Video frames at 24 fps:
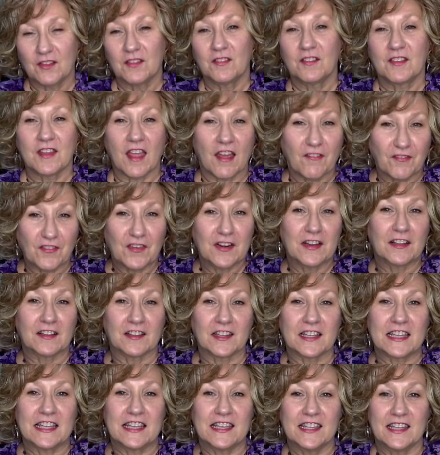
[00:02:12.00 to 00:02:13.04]

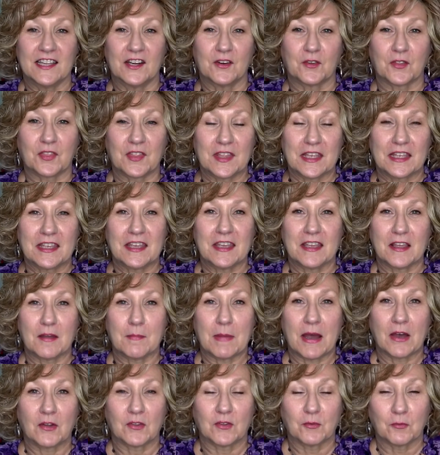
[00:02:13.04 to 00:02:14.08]
definitely, thinking
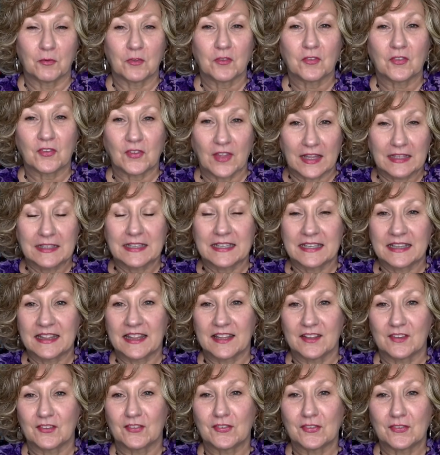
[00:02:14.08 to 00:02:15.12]
about selling
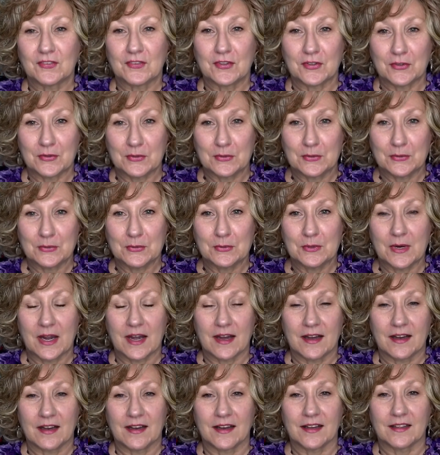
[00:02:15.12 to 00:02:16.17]
this to
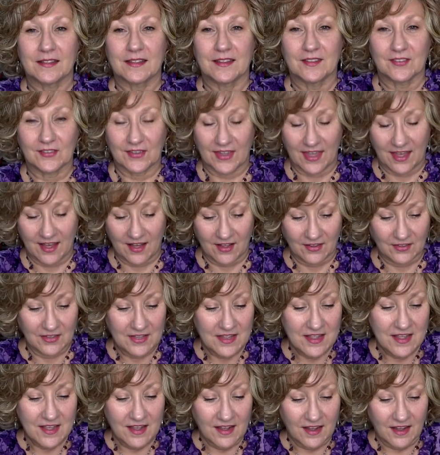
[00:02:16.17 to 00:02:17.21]
this gal
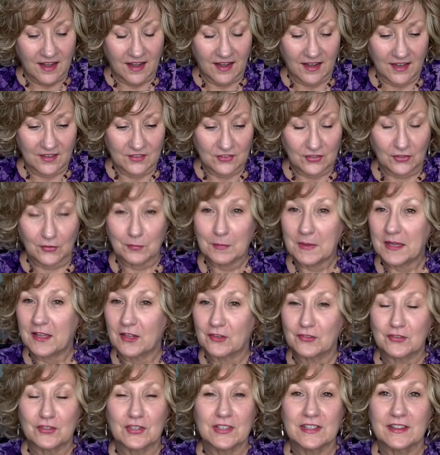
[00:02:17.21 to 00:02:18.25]
just
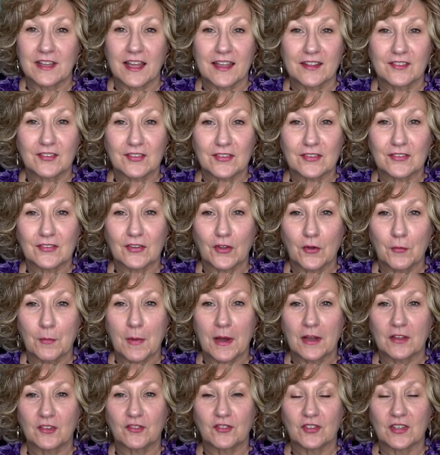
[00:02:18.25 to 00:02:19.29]
because she likes it so
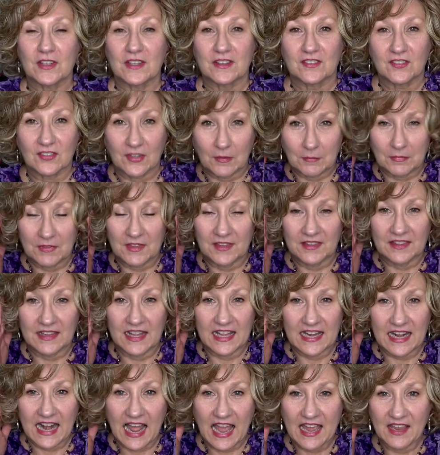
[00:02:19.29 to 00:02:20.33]
much. It's something
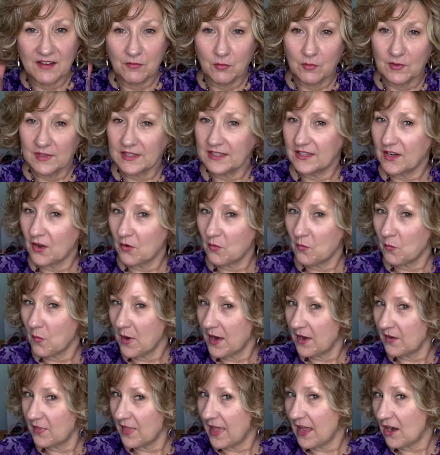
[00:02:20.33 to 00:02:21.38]
that I really don't
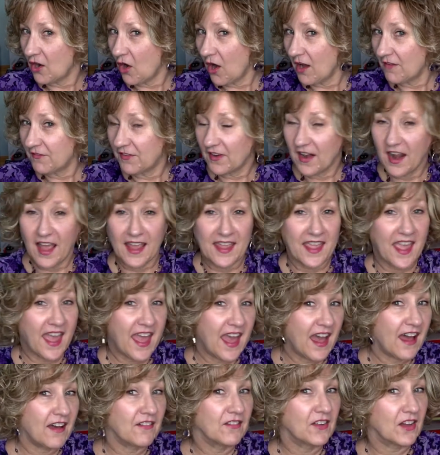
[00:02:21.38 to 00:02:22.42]
wear that often. I
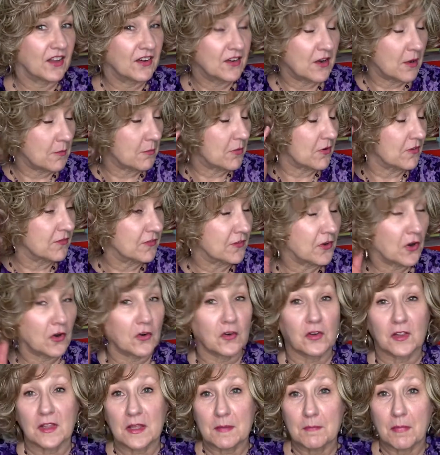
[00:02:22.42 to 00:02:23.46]
have a number of
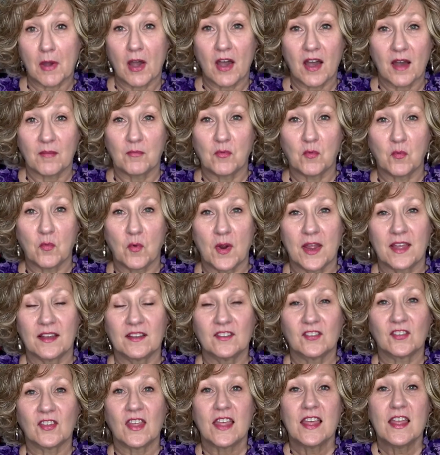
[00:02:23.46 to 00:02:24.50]
curly bob
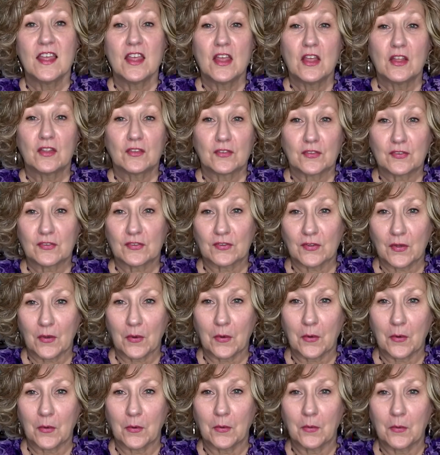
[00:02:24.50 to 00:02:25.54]
wigs.
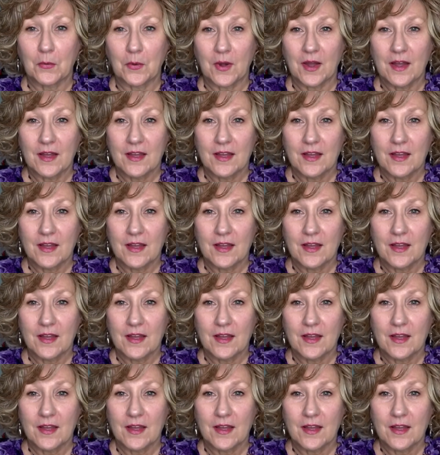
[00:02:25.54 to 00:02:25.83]
So